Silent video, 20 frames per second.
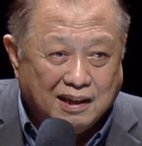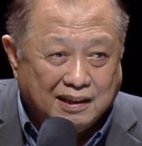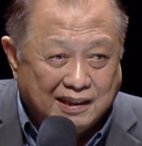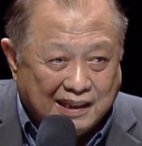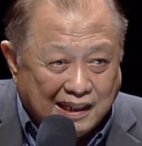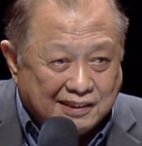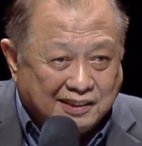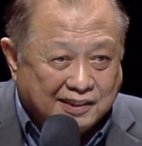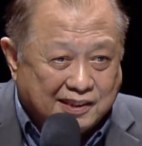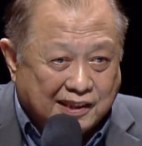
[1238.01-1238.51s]

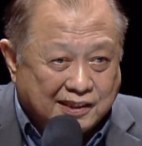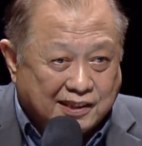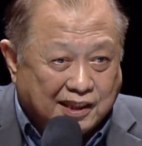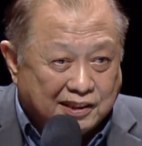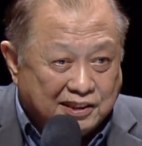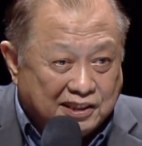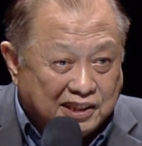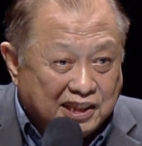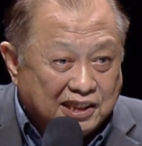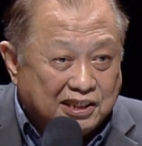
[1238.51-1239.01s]
This is the
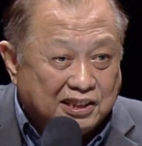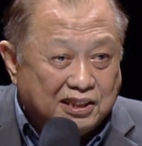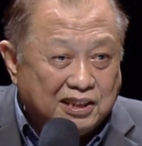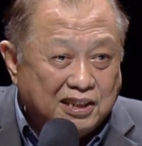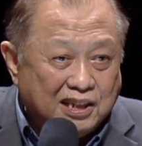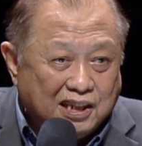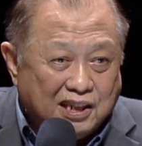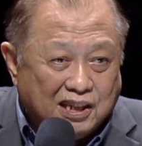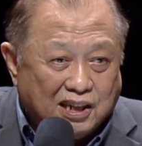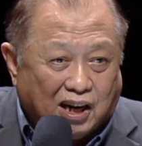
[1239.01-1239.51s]
year
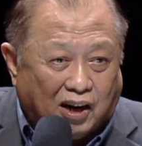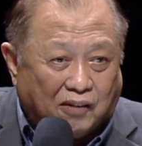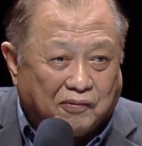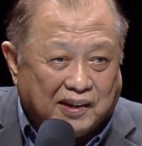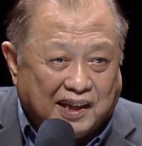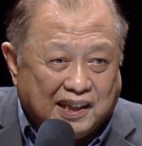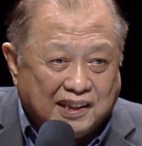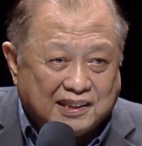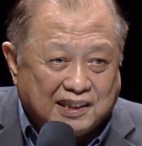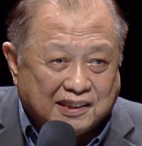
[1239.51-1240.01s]
of
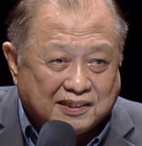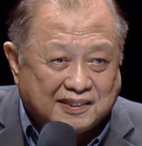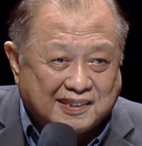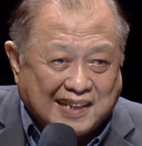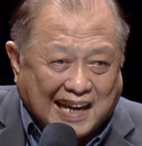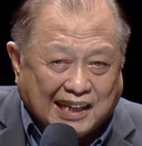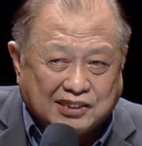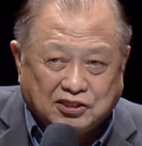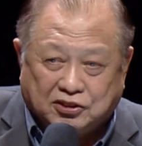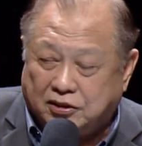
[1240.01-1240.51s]

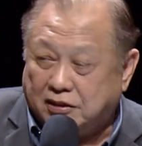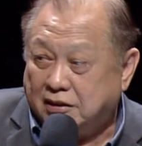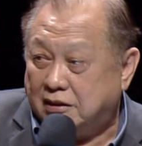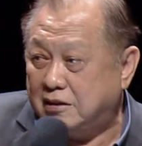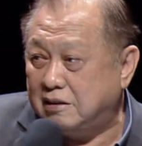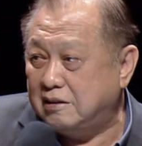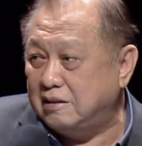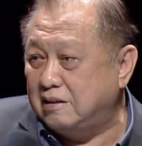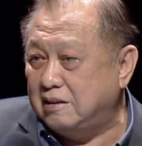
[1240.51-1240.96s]
intercession.